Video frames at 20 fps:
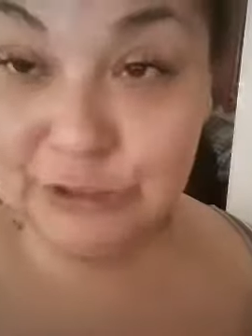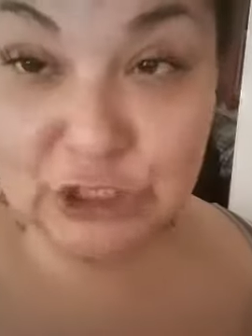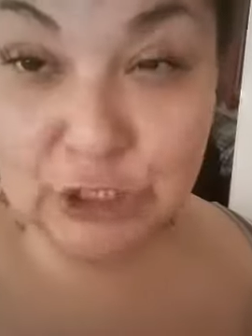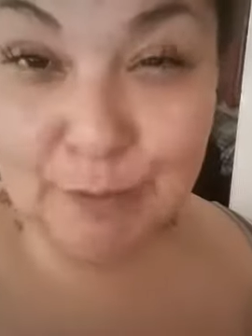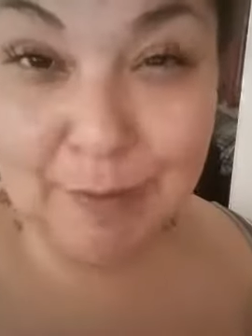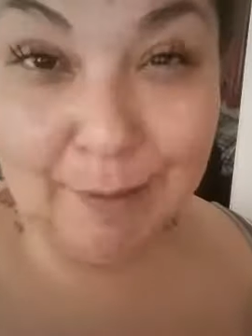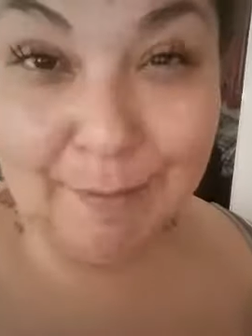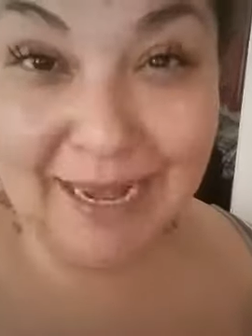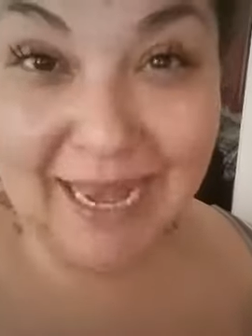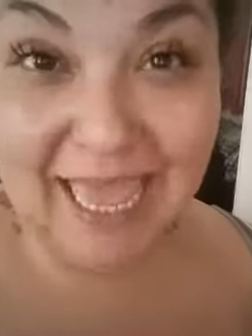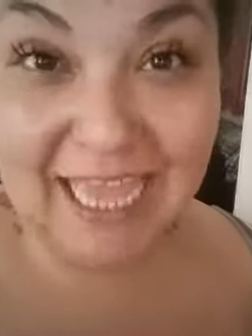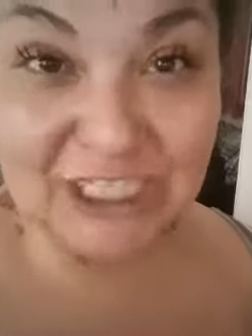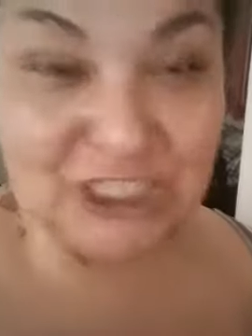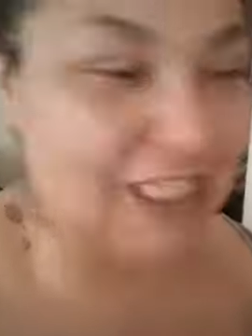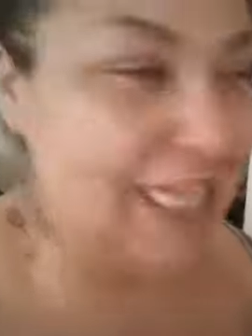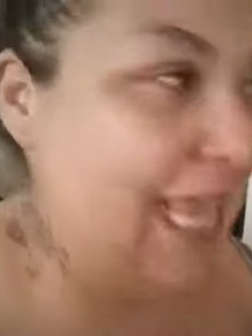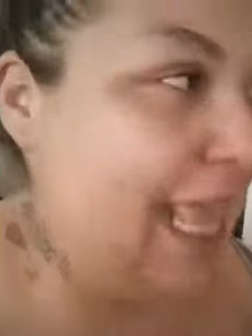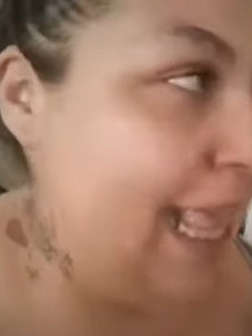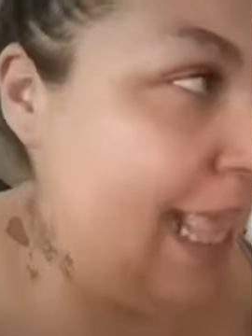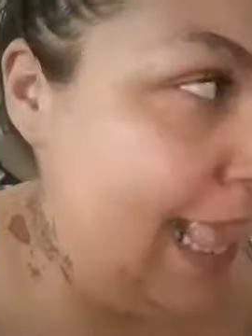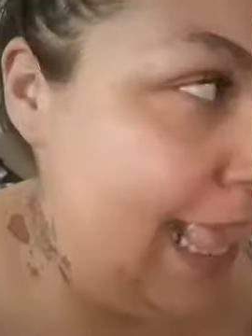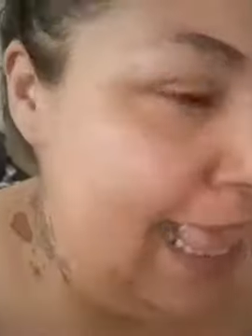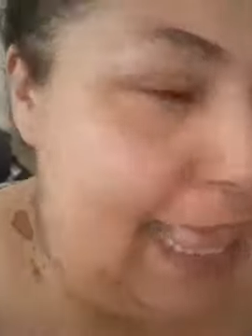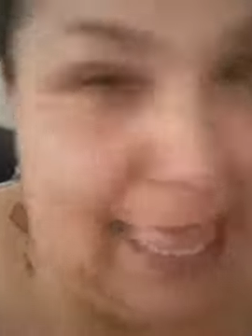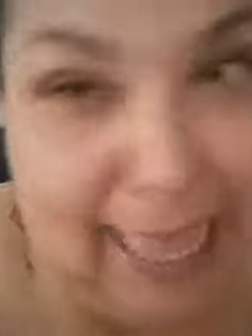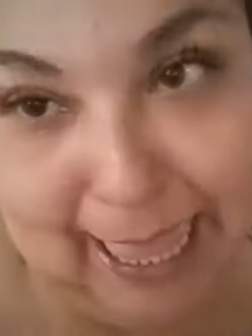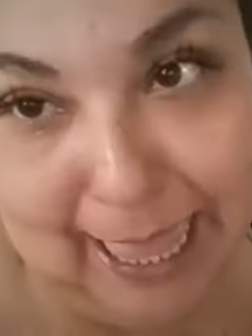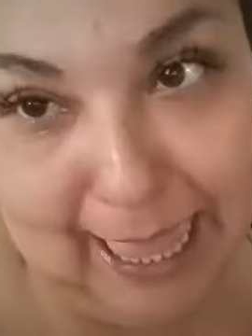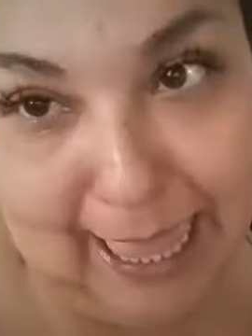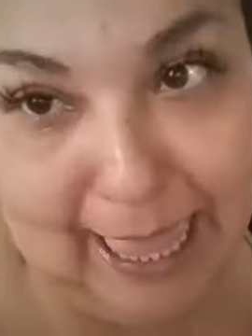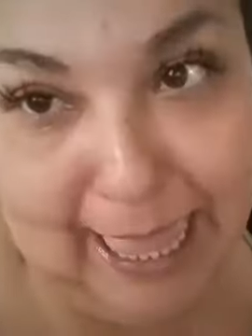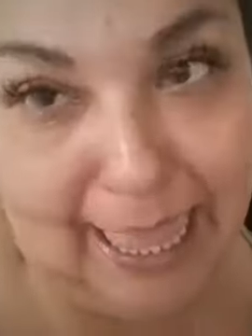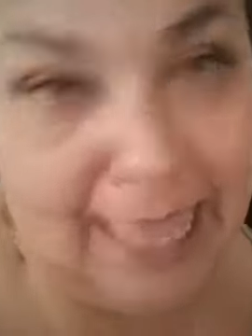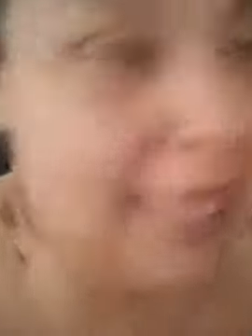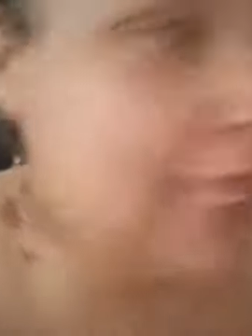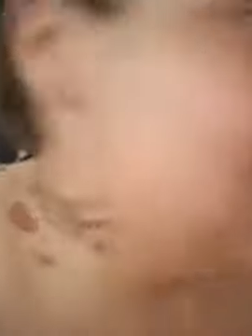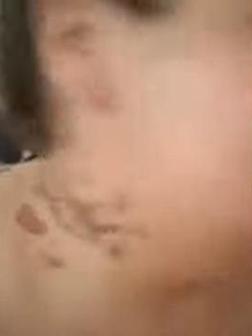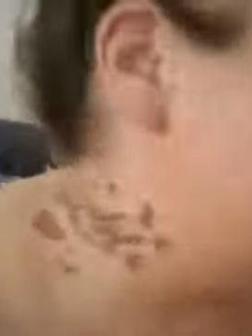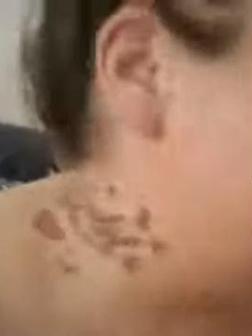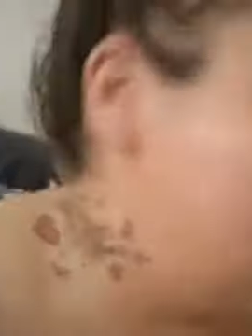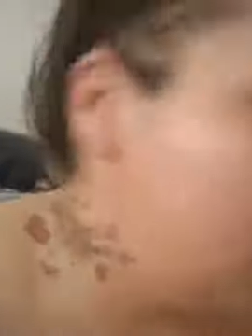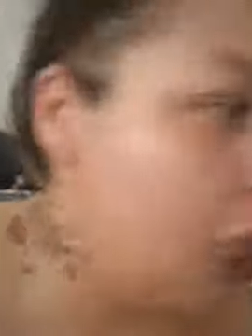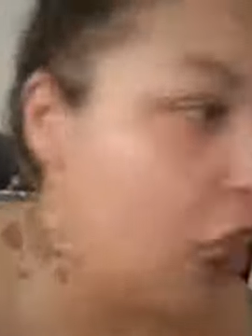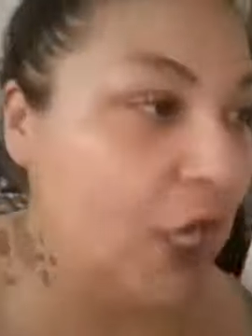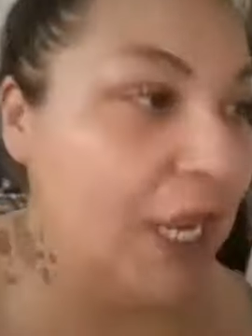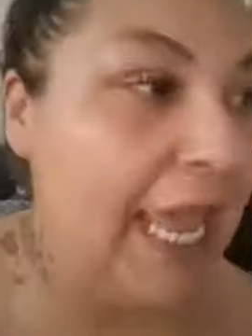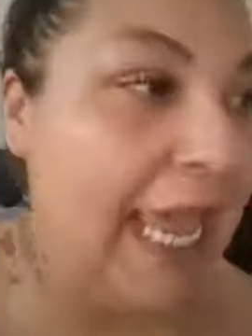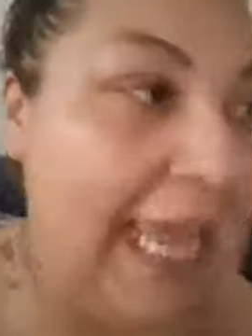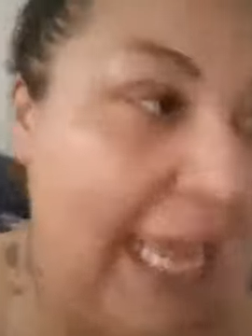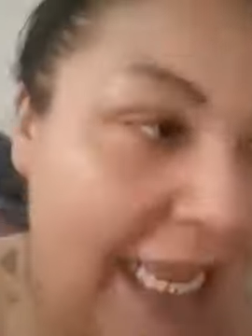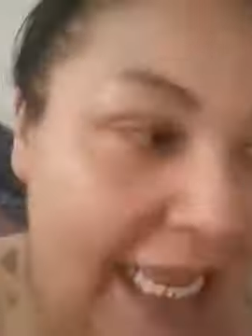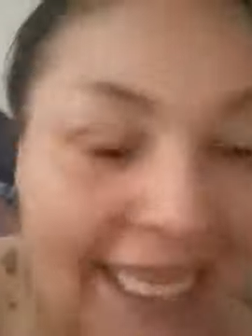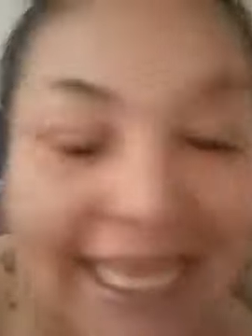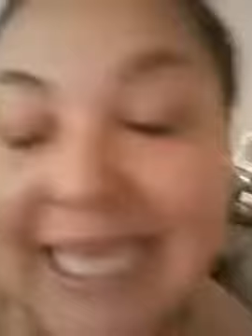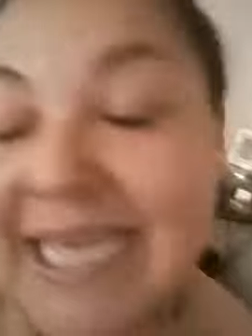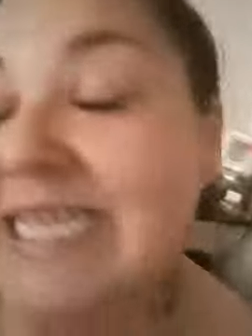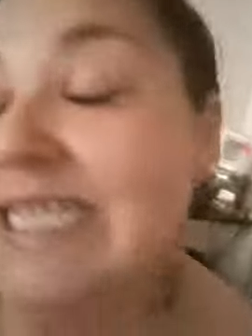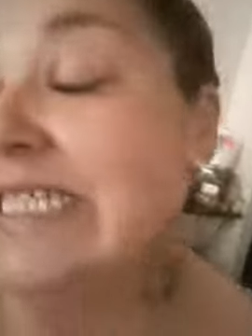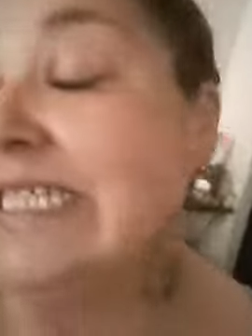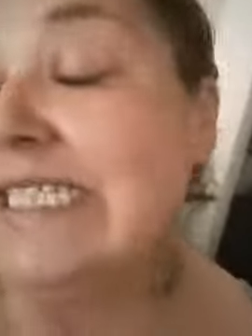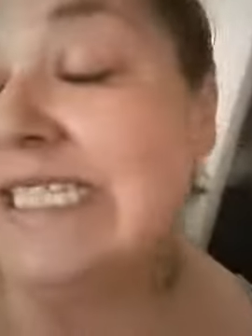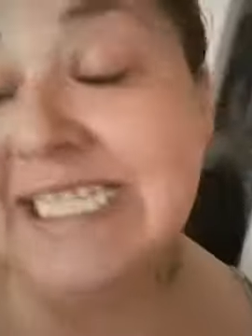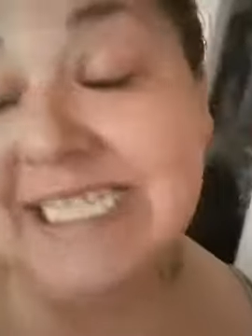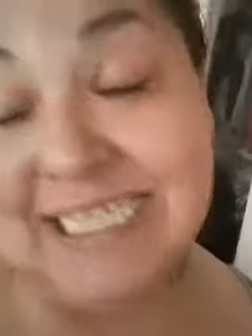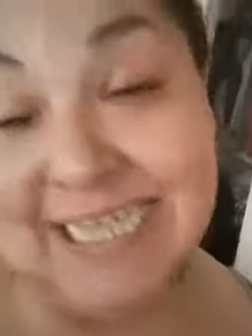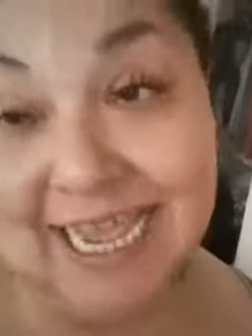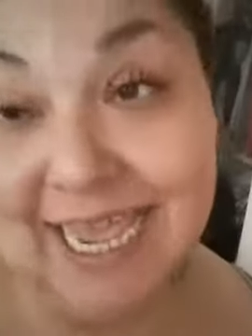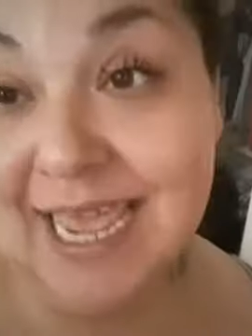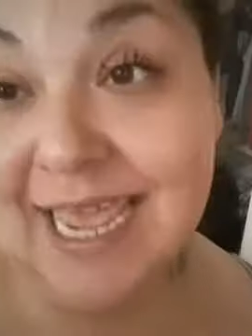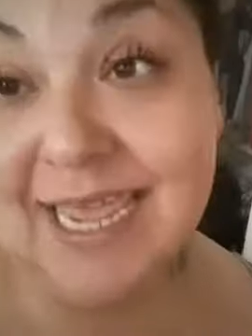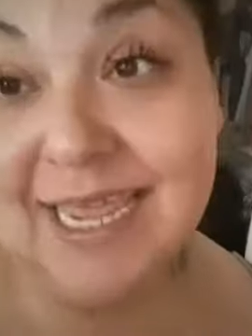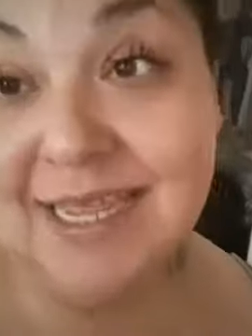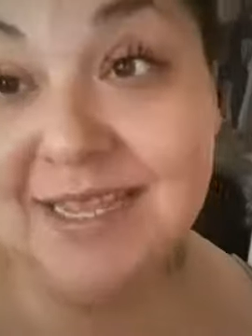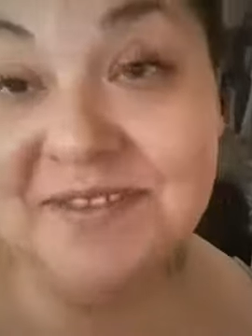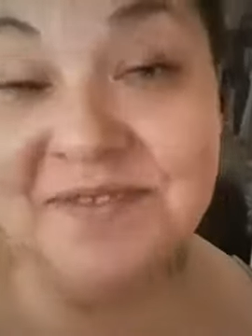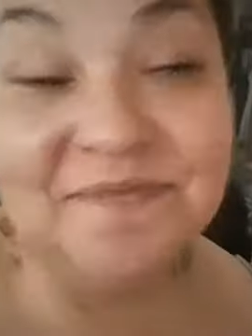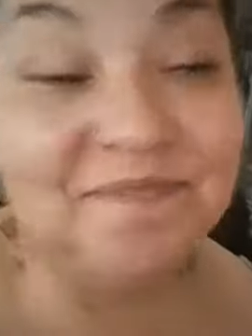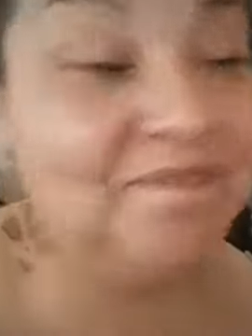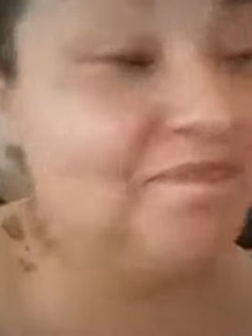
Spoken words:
don't mind my lash. Okay, today,